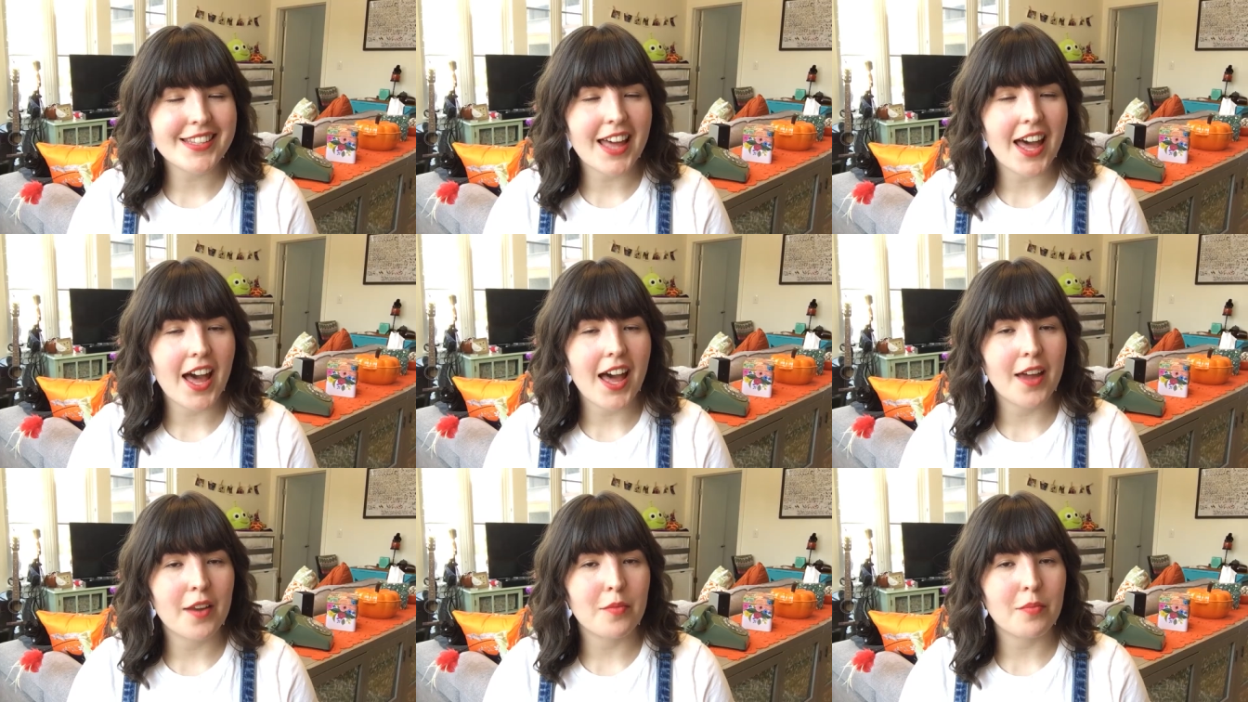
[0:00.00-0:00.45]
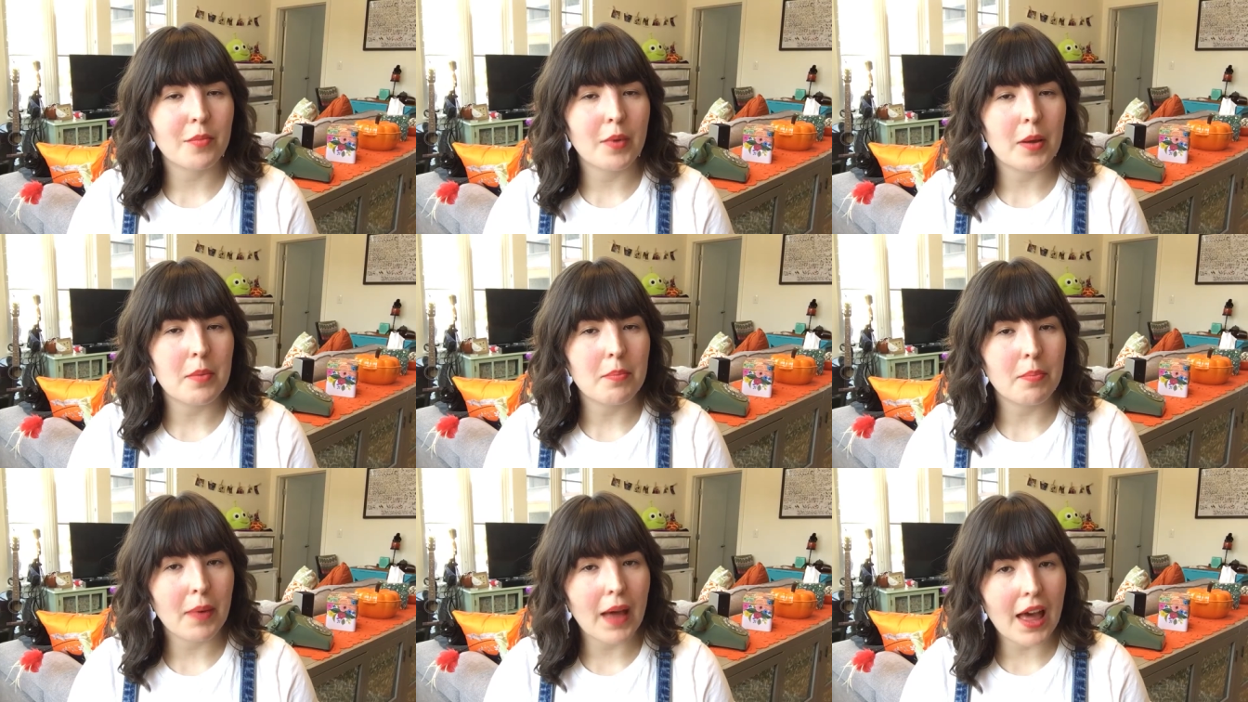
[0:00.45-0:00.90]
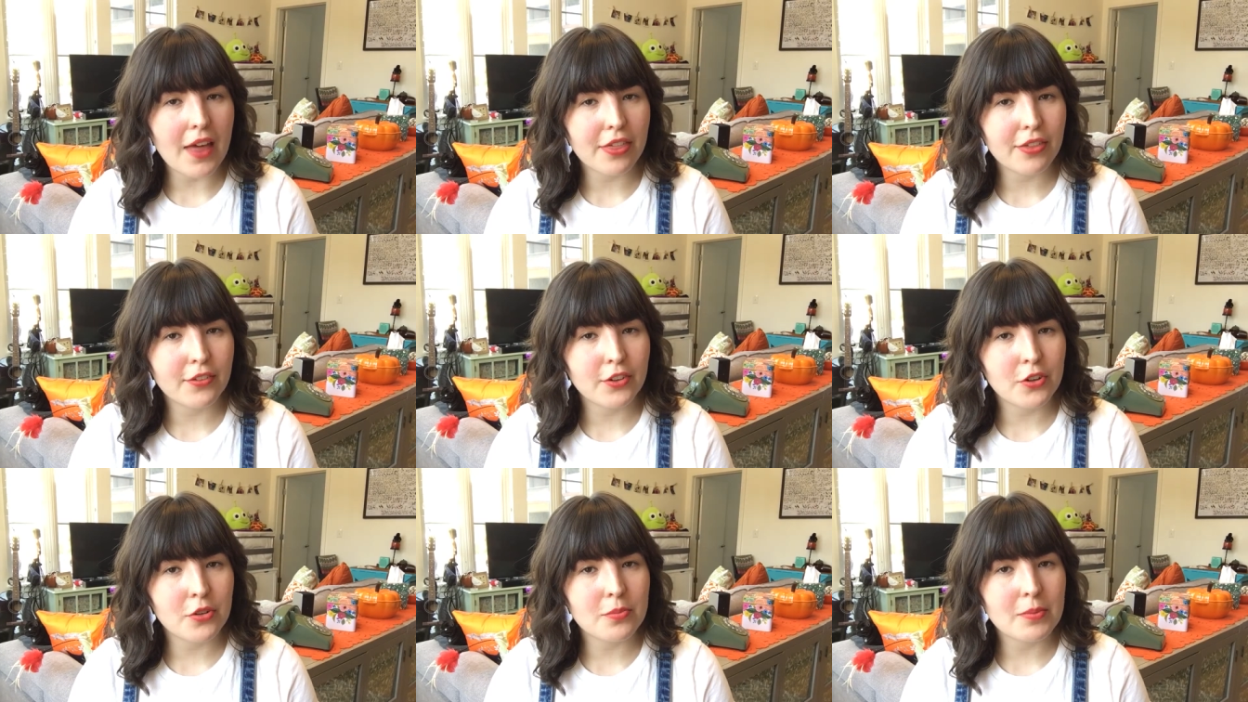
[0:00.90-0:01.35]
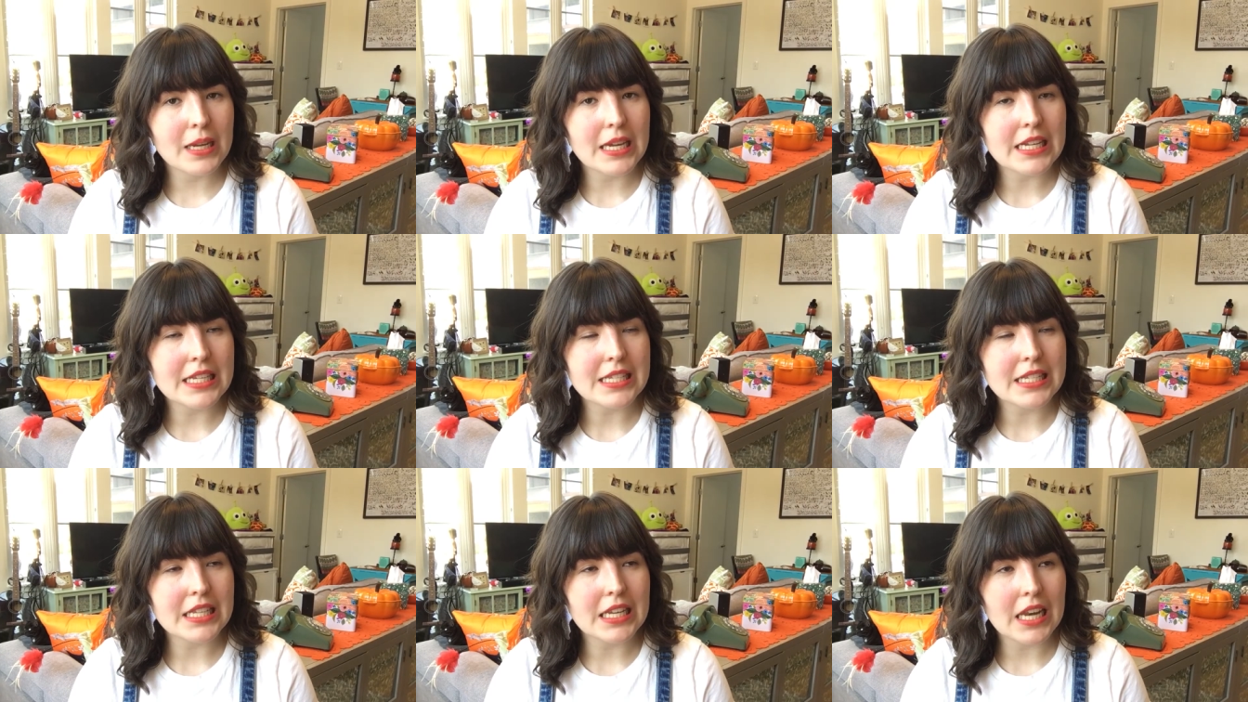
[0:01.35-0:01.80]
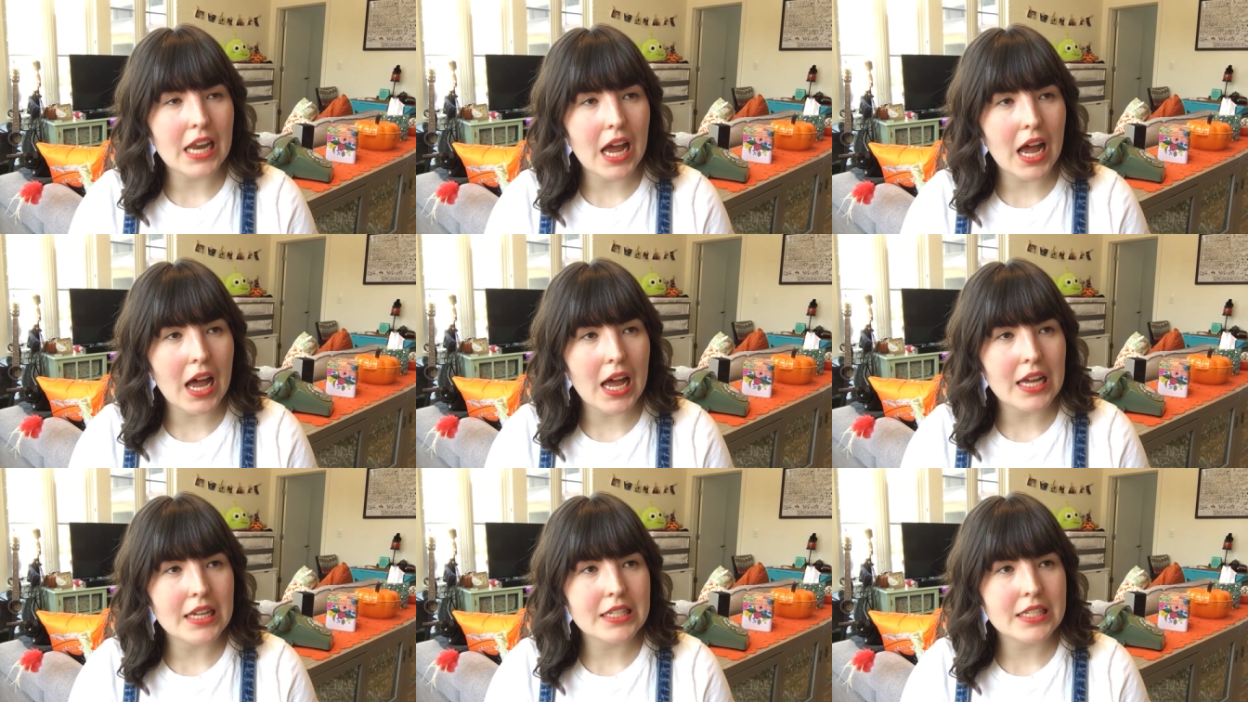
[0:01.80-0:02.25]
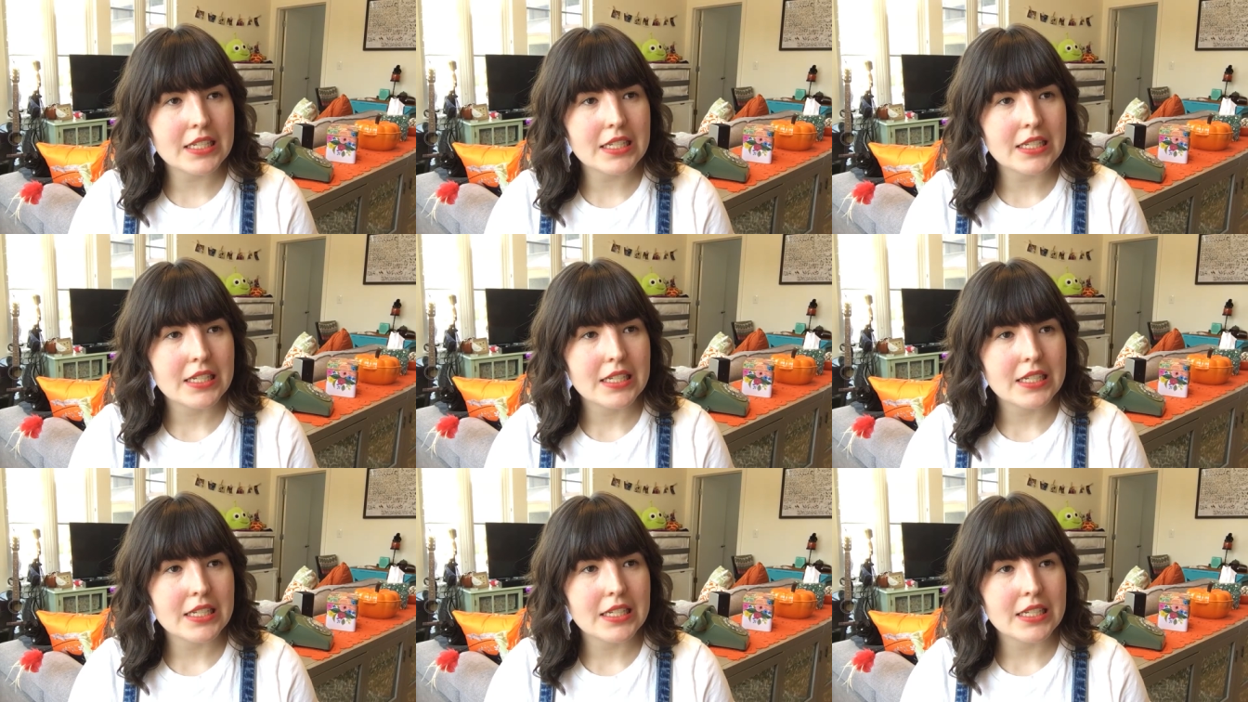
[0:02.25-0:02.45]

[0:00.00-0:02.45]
that my bathroom is not,